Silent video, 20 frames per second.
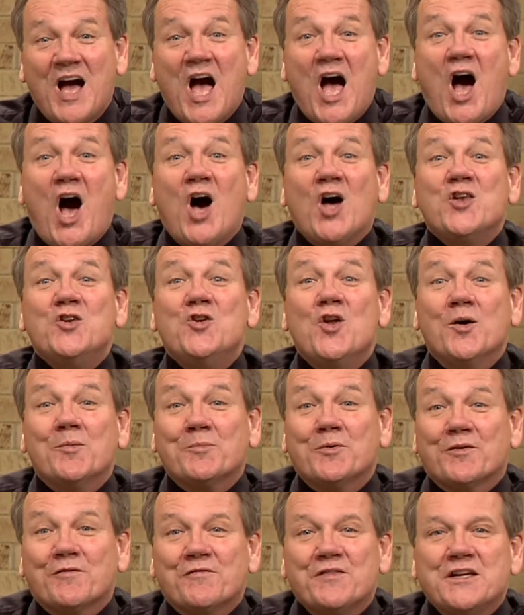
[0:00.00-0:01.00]
A
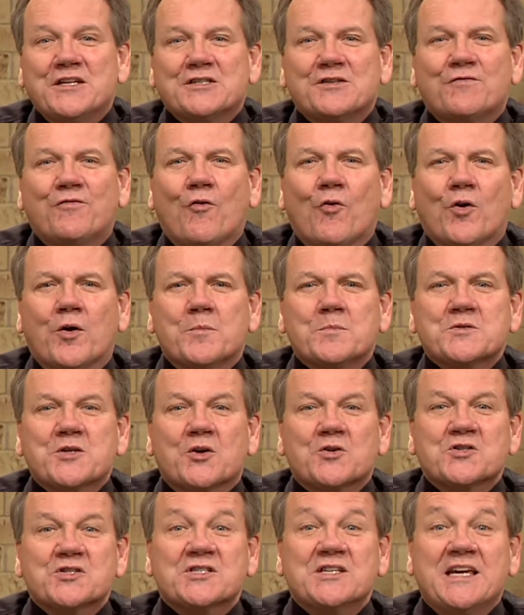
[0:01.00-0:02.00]
number of these forms are
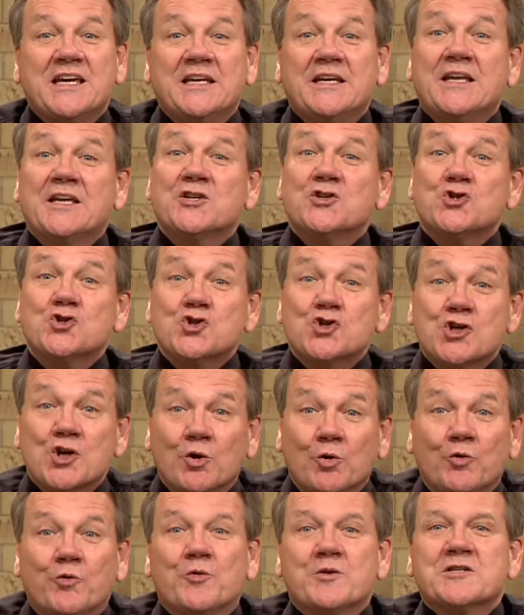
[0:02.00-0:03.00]
seen in
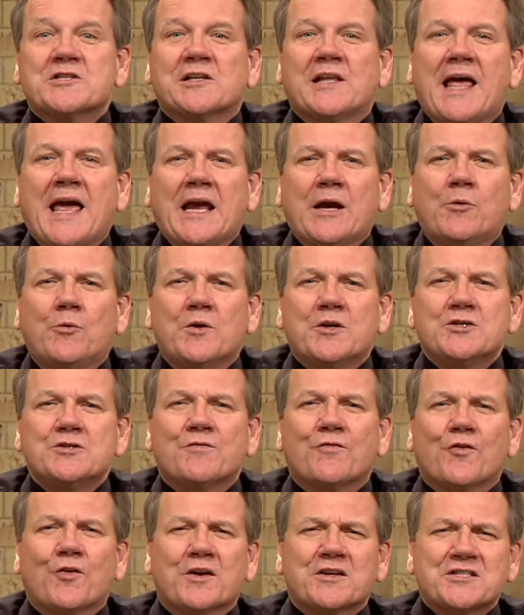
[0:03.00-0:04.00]
children's language,
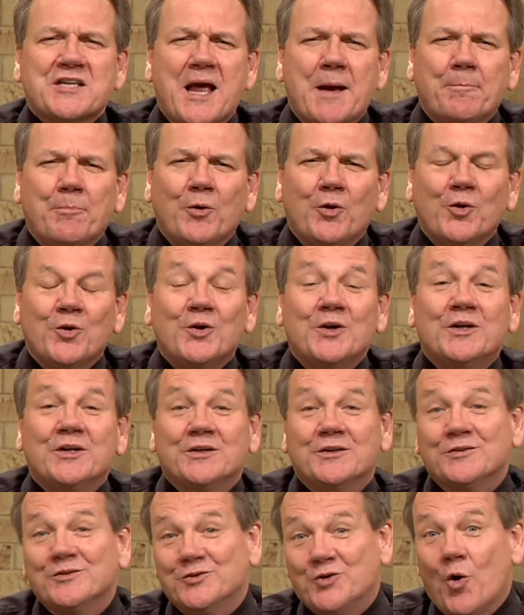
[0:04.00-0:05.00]
for example,
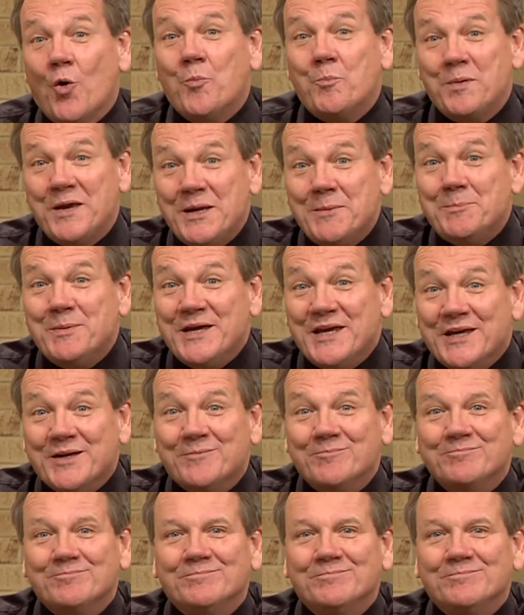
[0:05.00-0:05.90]
go pee-pee,